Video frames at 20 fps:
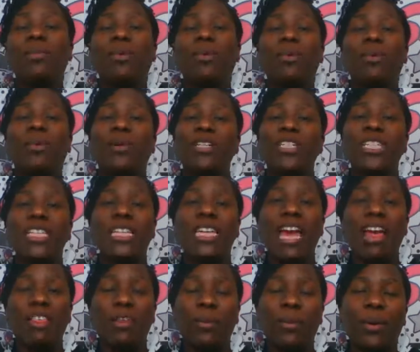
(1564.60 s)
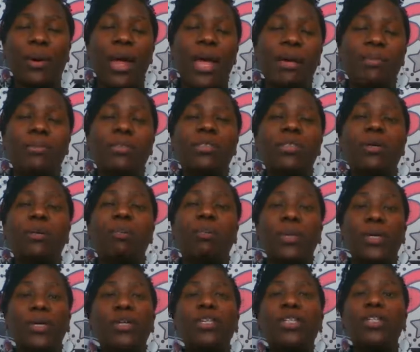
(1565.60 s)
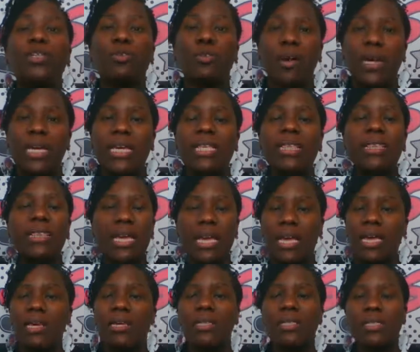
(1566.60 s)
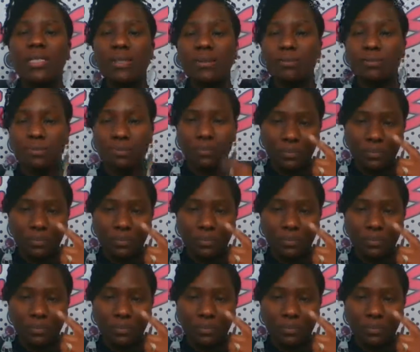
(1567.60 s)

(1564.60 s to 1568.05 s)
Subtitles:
And when we work together, we're able to build great things.